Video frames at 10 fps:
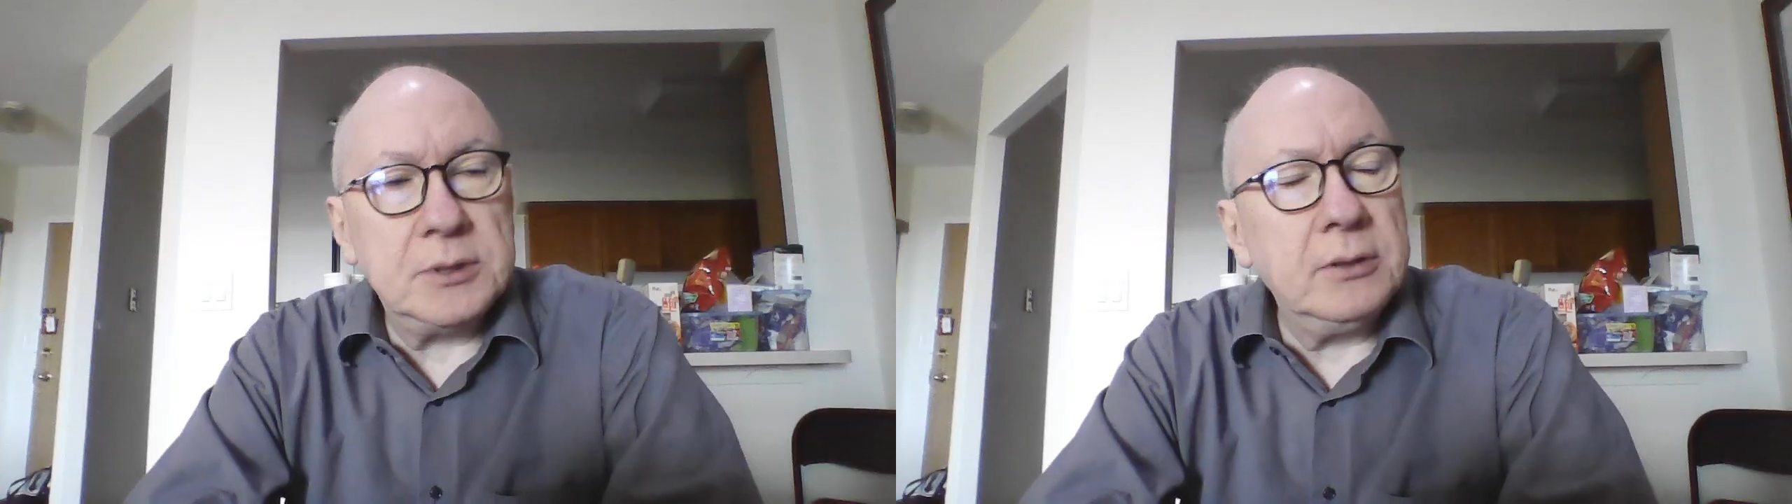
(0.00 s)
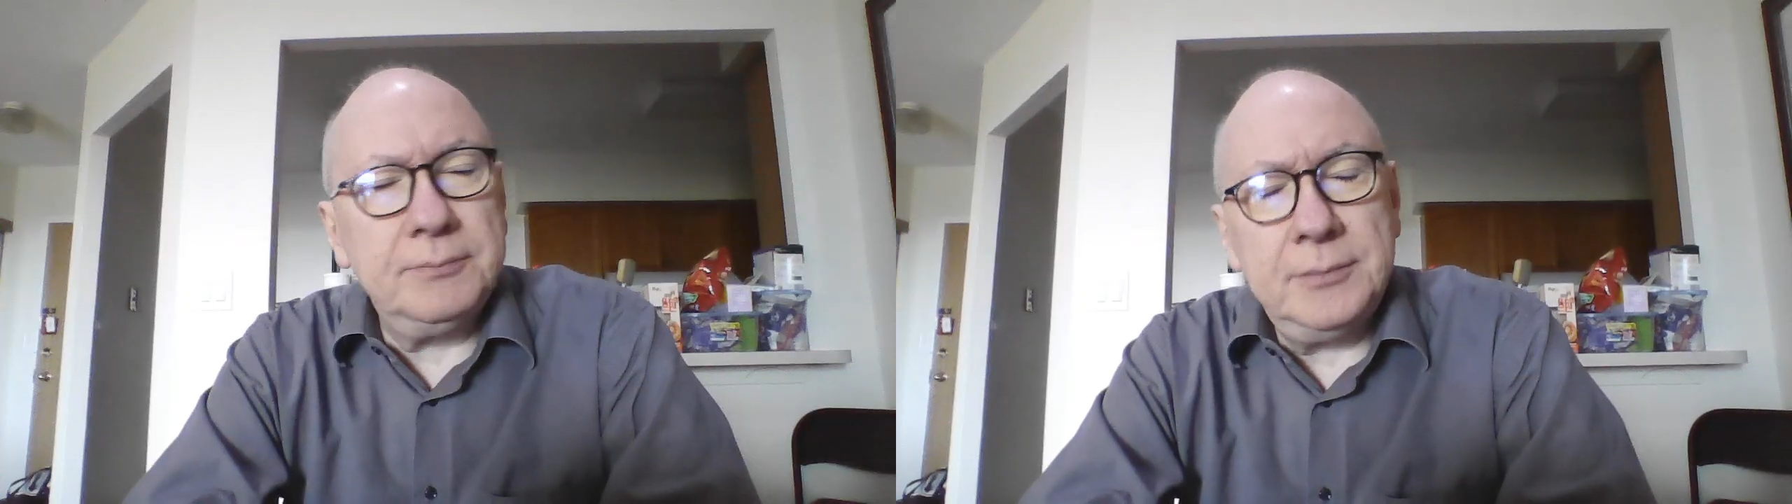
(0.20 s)

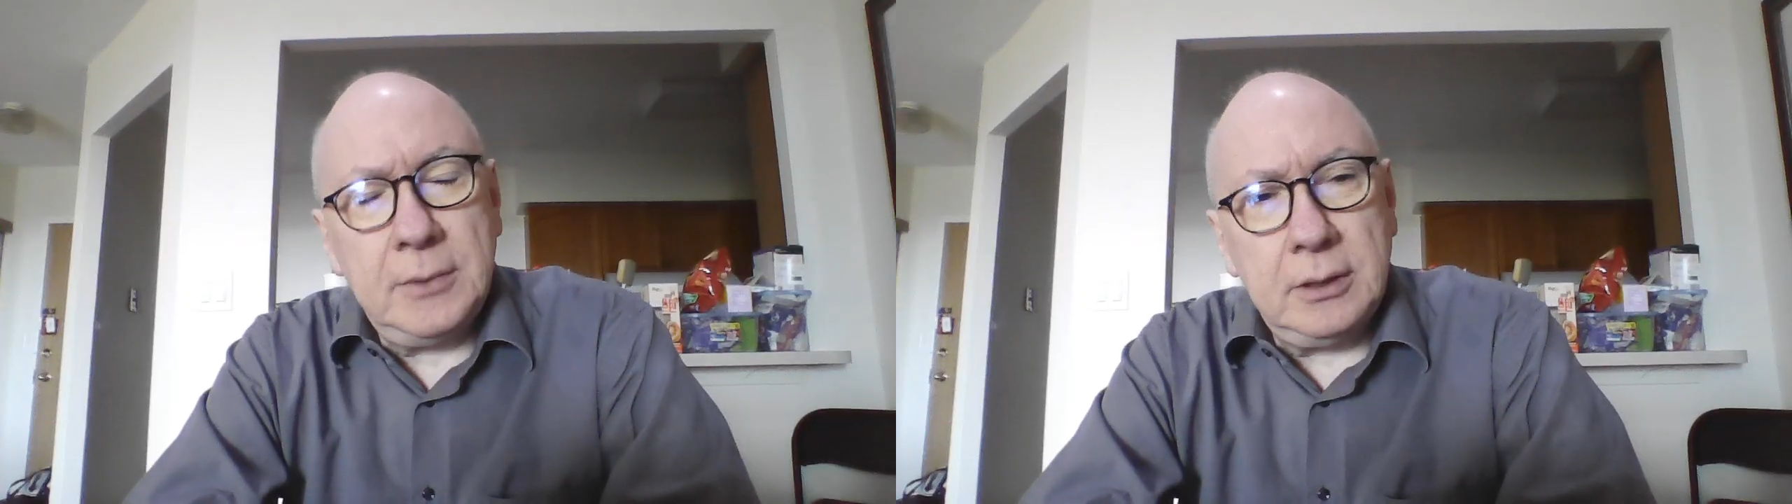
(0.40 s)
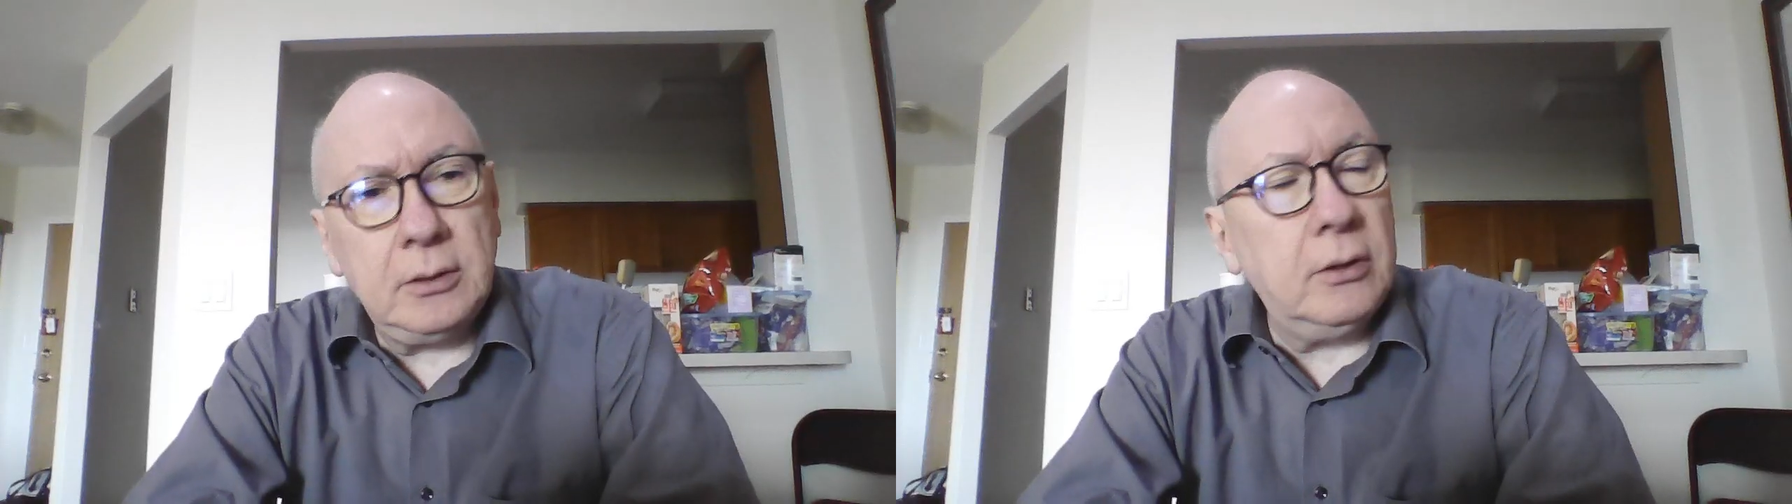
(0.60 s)
They're
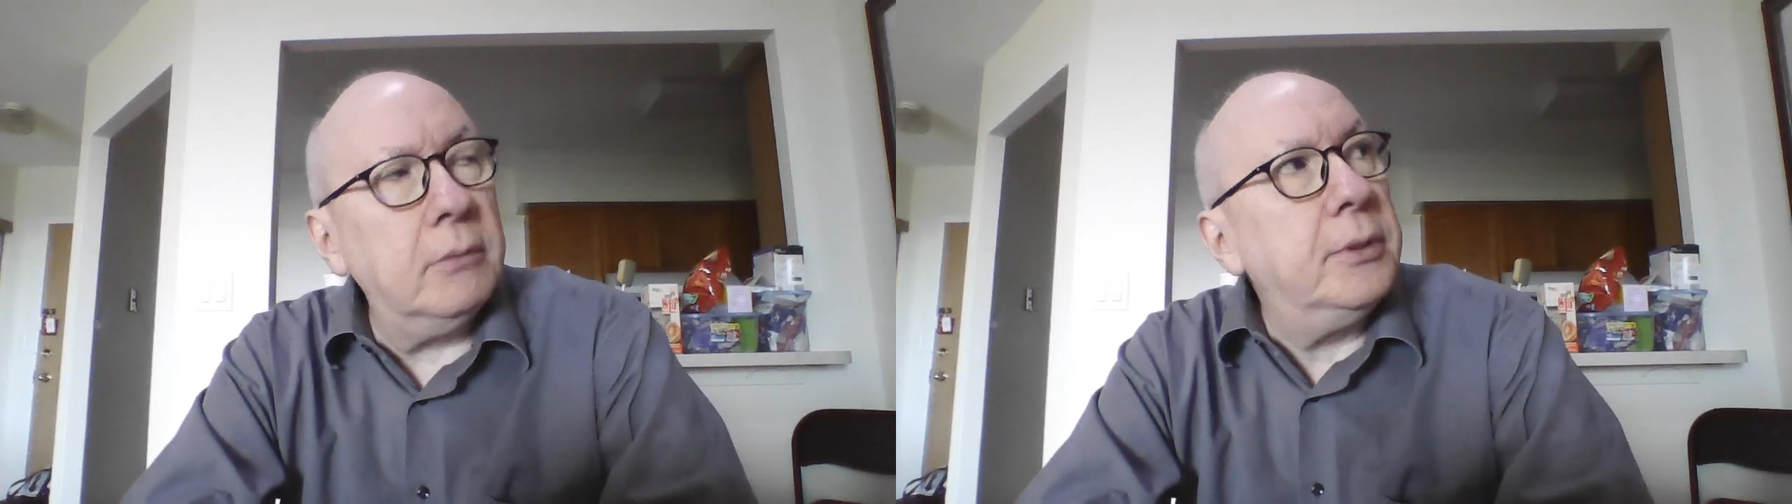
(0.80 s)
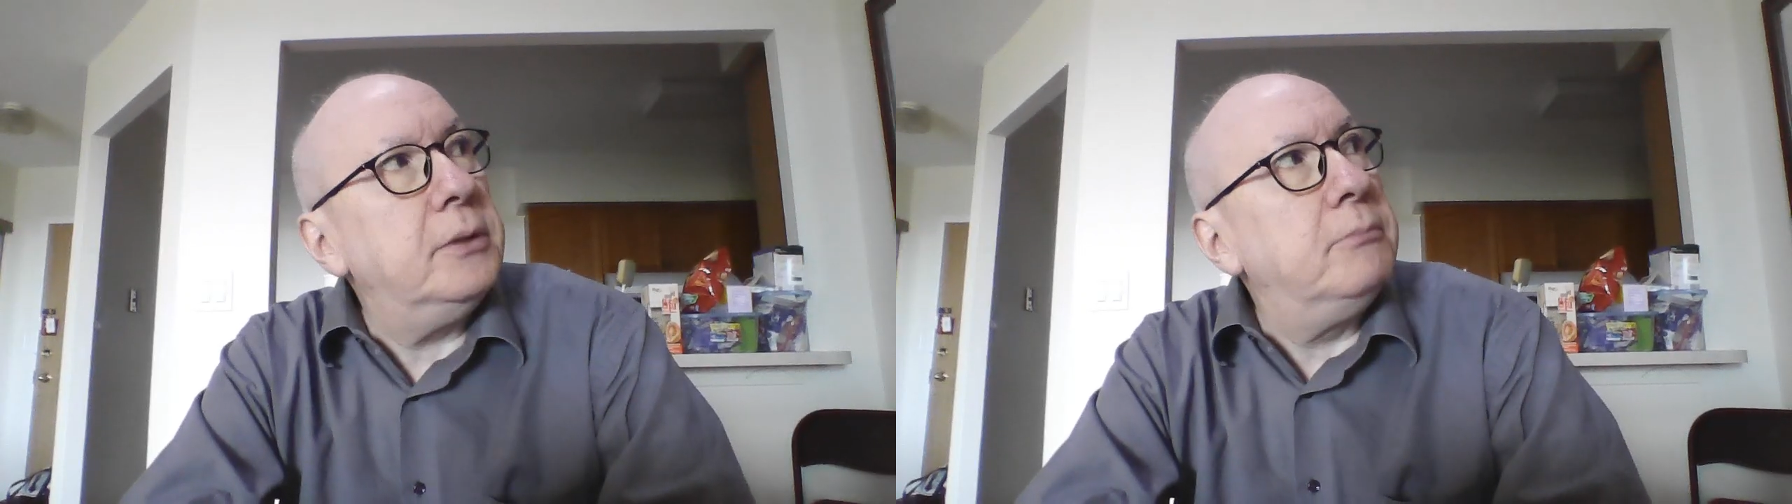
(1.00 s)
not all, but